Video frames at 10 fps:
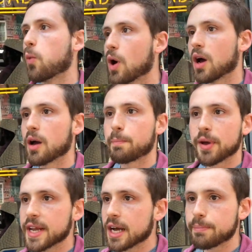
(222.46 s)
were
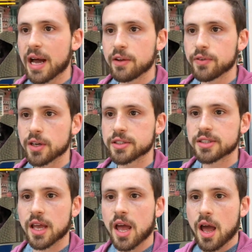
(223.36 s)
putting out
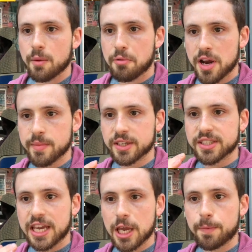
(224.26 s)
pamphlets pretty
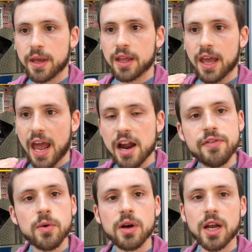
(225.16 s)
much keeping
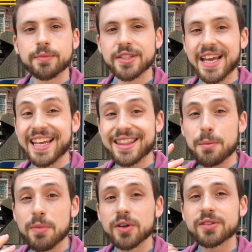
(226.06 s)
everyone up to date,
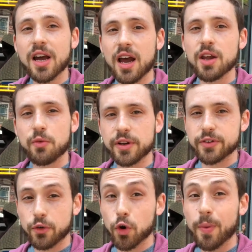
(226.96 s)
the most high
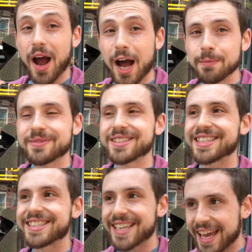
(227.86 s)
risk group up
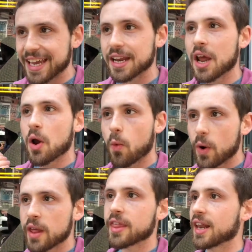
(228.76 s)
to date
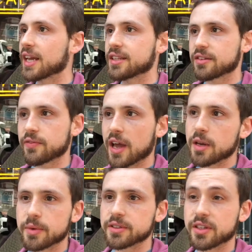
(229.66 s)
with the latest
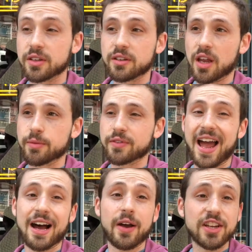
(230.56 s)
developments in terms of
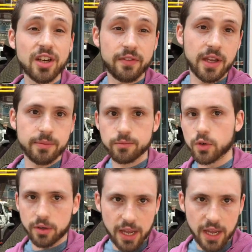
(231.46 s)
how HIV or